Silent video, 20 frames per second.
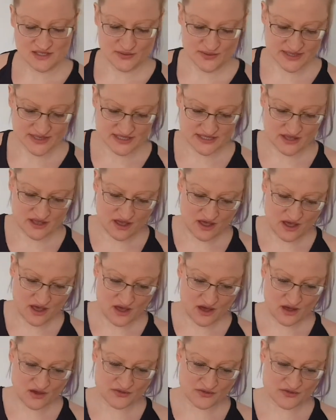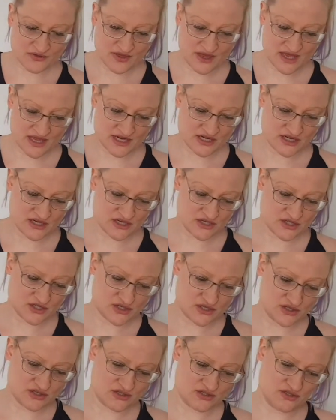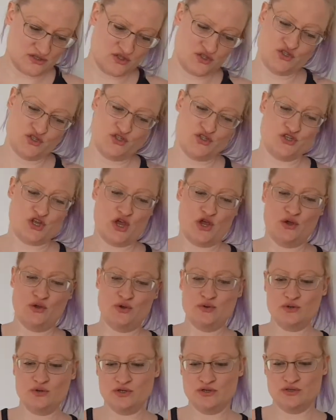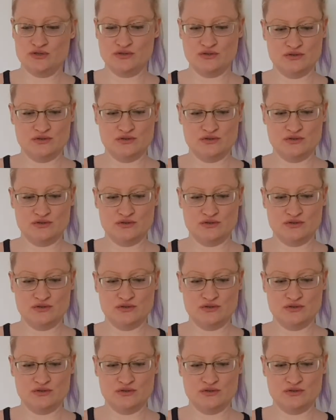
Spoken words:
So it's earth and stone.